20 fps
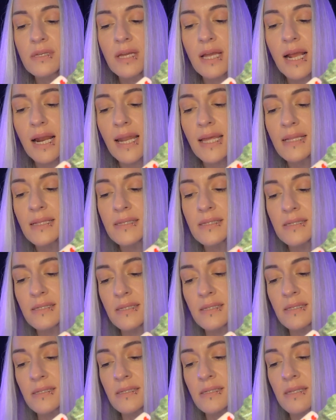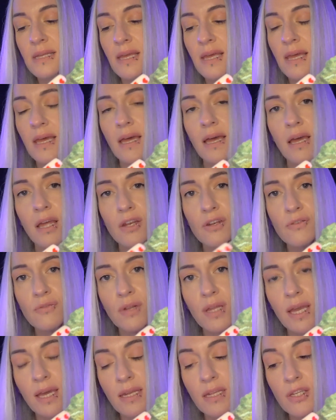cleanses and
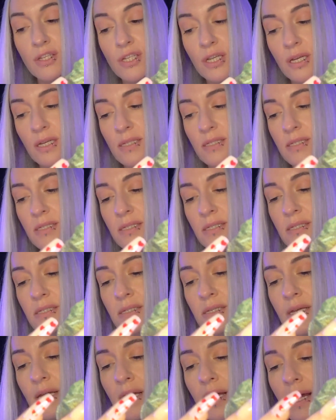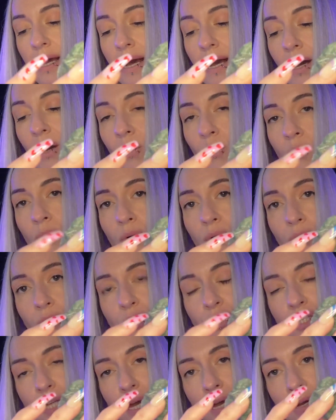re-energizes all the
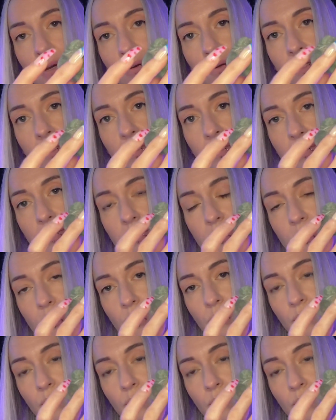chakras.